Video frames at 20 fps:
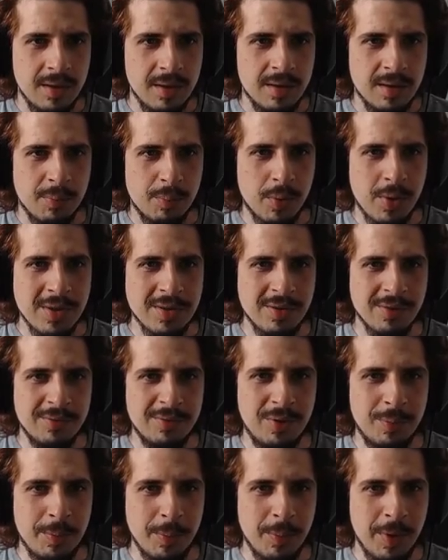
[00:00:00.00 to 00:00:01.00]
The price of
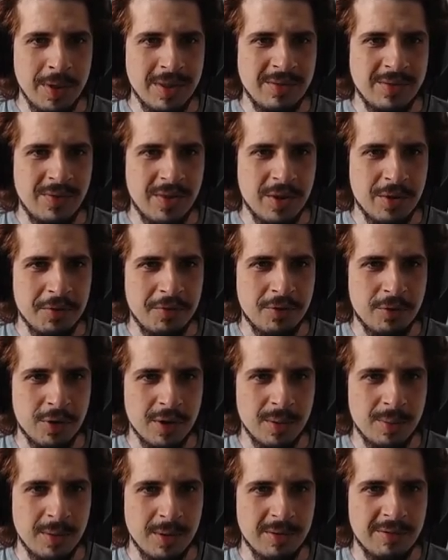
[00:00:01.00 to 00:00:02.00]
drip in is very
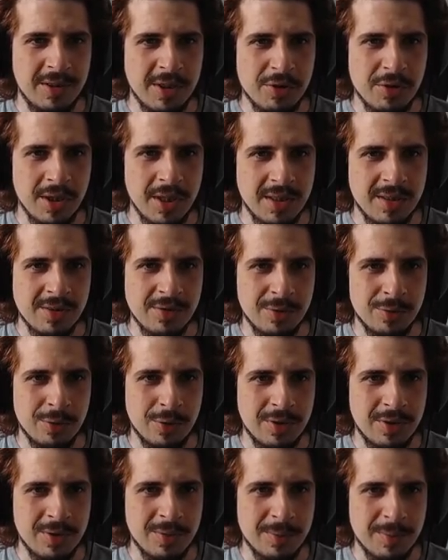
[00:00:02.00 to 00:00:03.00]
affordable. Eventually I deserve the
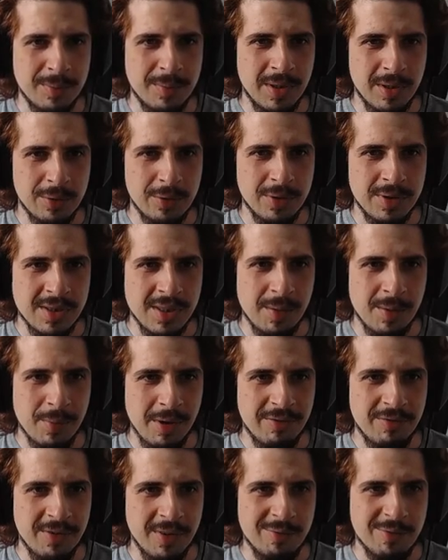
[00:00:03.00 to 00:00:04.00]
origin, although it's not
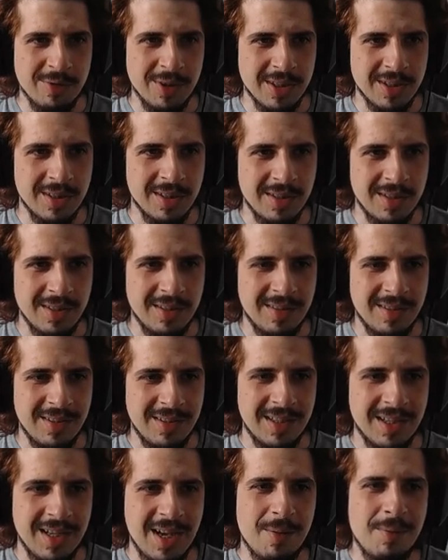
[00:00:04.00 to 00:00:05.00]
my favorite.
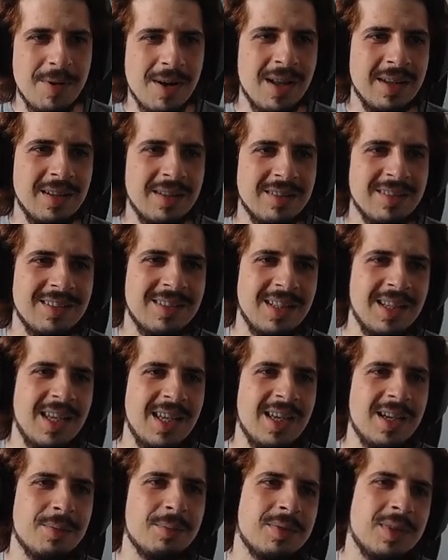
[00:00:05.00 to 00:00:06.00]
Come on,
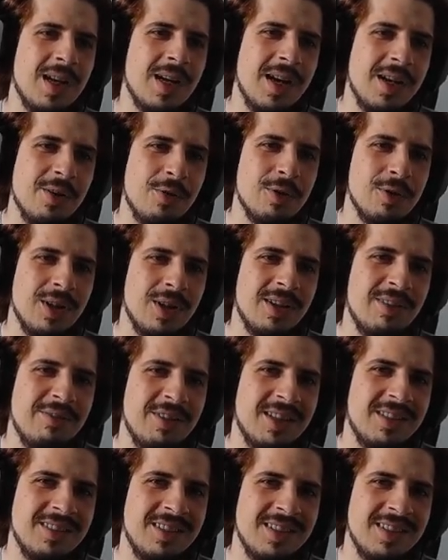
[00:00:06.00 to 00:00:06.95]
Liam, I know you love it.